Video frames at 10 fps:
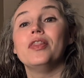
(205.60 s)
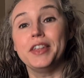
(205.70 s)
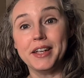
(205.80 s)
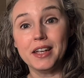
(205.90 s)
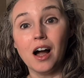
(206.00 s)

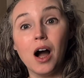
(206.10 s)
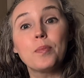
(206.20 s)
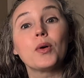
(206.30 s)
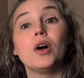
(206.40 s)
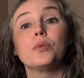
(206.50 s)
the
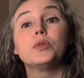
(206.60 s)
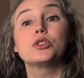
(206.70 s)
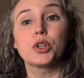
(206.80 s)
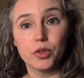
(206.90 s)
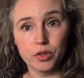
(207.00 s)
operon will
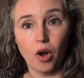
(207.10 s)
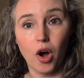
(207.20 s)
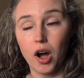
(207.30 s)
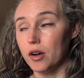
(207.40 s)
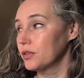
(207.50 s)
turn
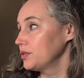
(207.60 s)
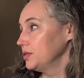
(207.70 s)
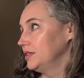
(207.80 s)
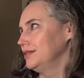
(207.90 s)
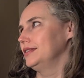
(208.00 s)
off.
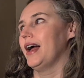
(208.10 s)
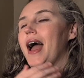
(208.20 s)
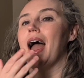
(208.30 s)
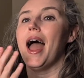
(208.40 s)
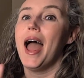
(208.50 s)

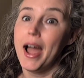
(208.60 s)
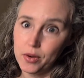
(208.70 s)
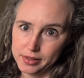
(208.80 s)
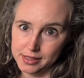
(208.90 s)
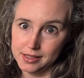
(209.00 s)

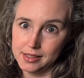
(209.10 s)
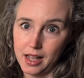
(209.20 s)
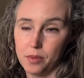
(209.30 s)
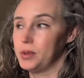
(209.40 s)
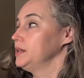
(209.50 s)
How does this
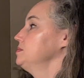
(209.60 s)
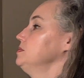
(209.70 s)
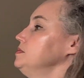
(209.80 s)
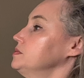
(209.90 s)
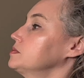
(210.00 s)
happen?
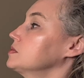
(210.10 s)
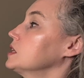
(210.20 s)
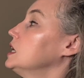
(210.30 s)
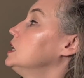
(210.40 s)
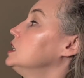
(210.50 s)

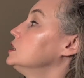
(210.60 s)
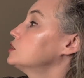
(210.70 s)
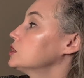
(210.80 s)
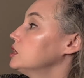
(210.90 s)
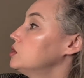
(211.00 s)

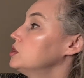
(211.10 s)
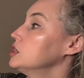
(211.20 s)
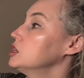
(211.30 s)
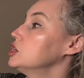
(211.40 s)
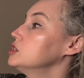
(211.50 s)

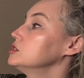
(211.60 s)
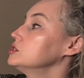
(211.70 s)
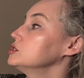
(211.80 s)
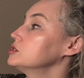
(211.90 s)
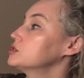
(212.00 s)
So
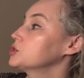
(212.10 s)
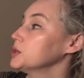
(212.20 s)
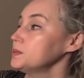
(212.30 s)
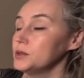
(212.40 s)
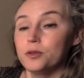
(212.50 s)

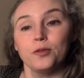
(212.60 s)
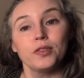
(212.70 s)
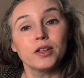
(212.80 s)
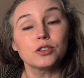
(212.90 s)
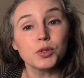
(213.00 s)

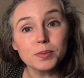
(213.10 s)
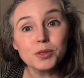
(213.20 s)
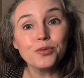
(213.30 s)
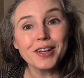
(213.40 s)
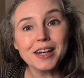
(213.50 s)
the
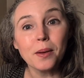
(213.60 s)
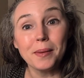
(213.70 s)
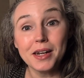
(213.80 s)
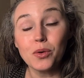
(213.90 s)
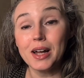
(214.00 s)
tryptophan
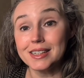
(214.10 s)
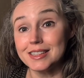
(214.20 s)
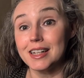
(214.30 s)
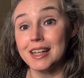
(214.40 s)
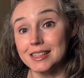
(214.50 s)
amino
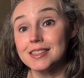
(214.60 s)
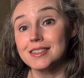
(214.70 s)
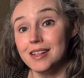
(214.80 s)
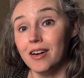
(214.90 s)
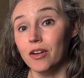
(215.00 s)
acid
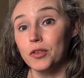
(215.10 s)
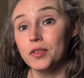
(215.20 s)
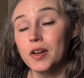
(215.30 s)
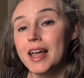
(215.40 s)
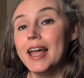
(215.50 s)

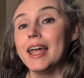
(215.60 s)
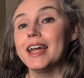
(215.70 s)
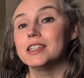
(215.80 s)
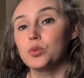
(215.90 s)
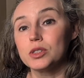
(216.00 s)
itself
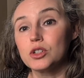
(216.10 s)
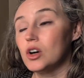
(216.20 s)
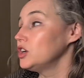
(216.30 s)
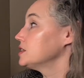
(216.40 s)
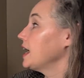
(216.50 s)
is what's
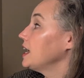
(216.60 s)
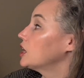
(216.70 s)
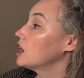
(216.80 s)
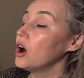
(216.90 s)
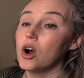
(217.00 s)
called
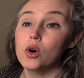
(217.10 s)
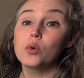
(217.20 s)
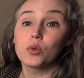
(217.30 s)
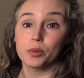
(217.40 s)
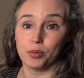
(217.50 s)
a
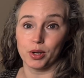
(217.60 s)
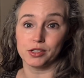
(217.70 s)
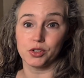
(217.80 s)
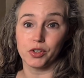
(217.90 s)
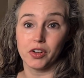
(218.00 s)

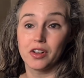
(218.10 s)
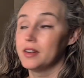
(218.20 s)
corepressor.